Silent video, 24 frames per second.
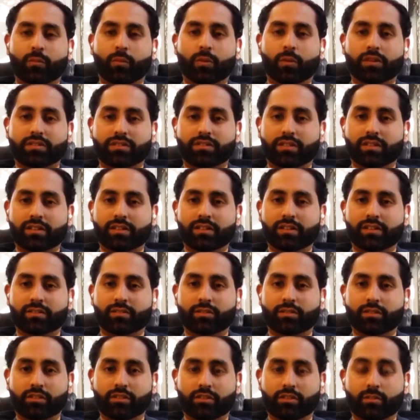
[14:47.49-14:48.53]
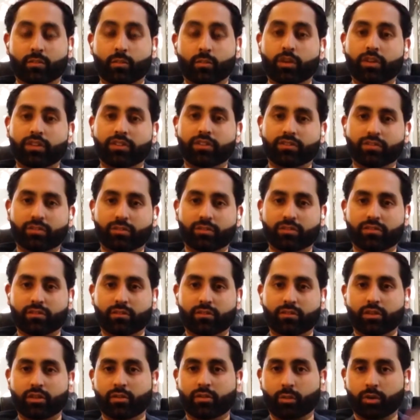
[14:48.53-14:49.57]
which is, well, what is your
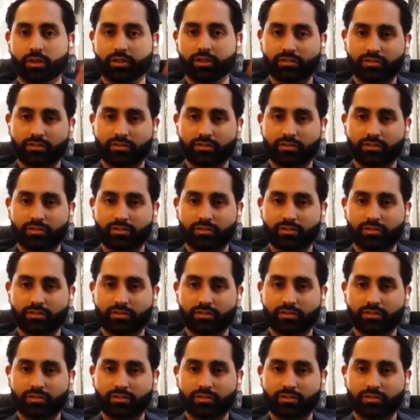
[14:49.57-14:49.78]
theory?